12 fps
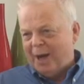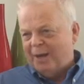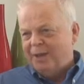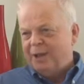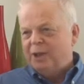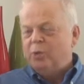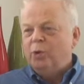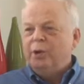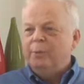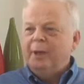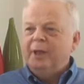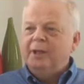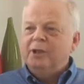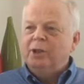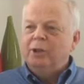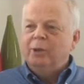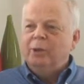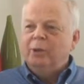practice would be
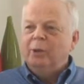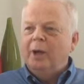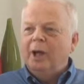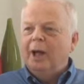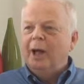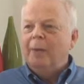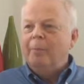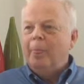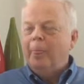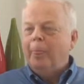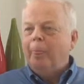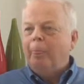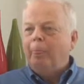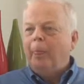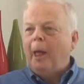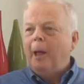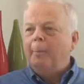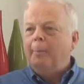to
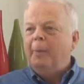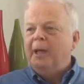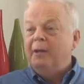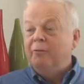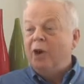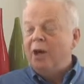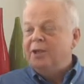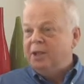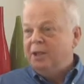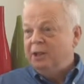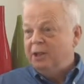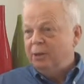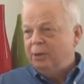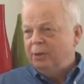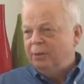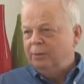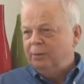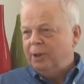be invited
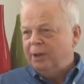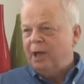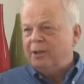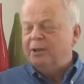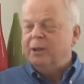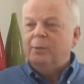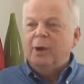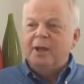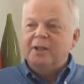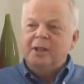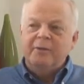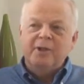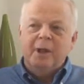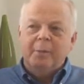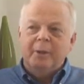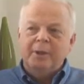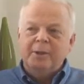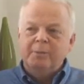to conduct an appraisal of
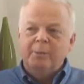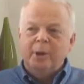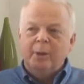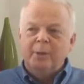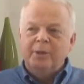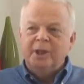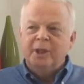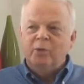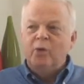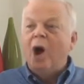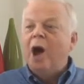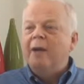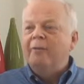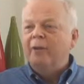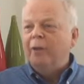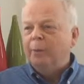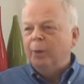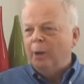somebody's property, arrive
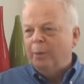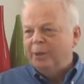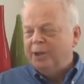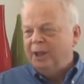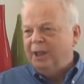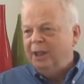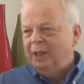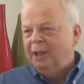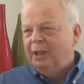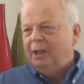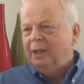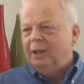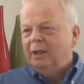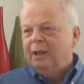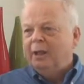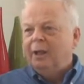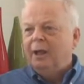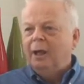at the property.
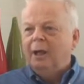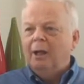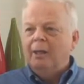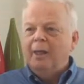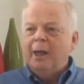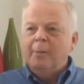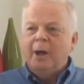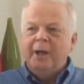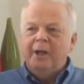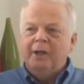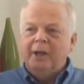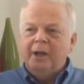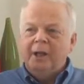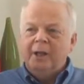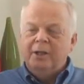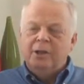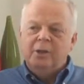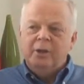They might
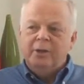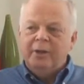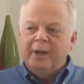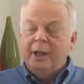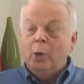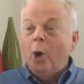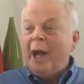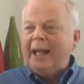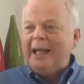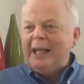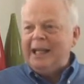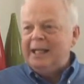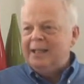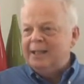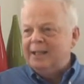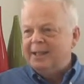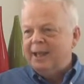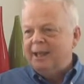indicate to you that they're quite keen
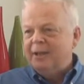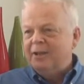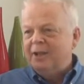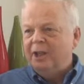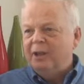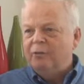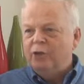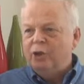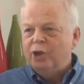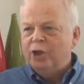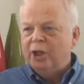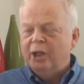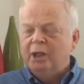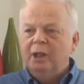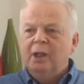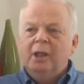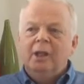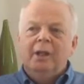to sell near future,
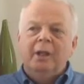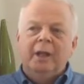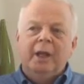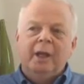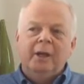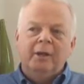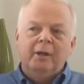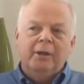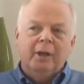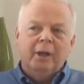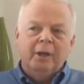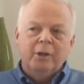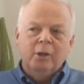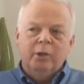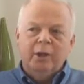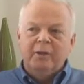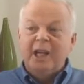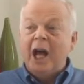and you
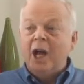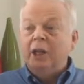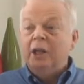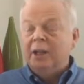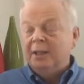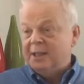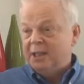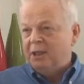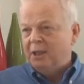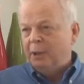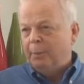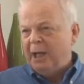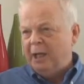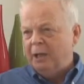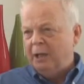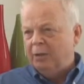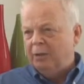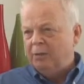give an unconsidered
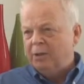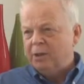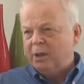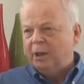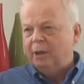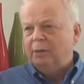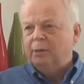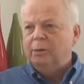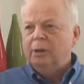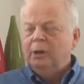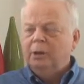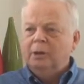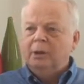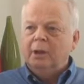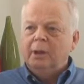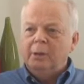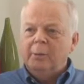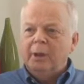opinion. So
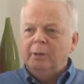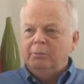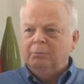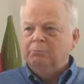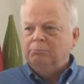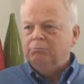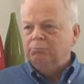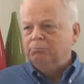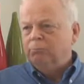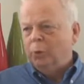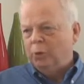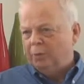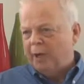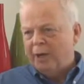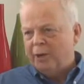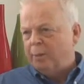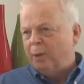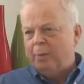you might walk
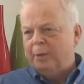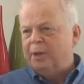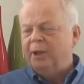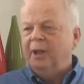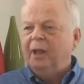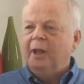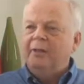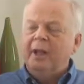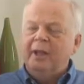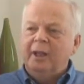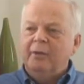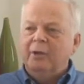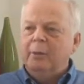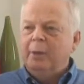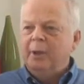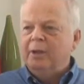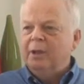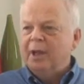around the property and then give an
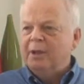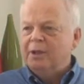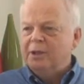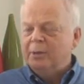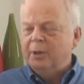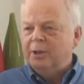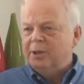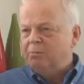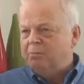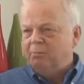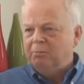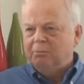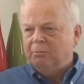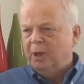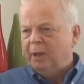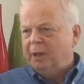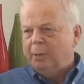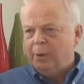opinion as to its
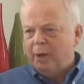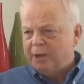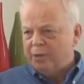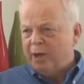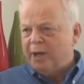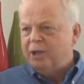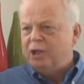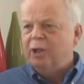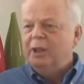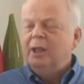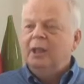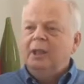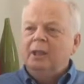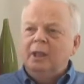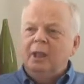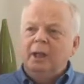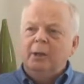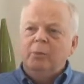likely price range
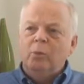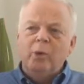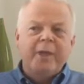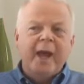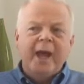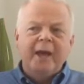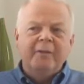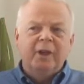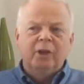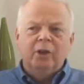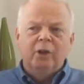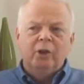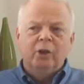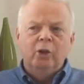without having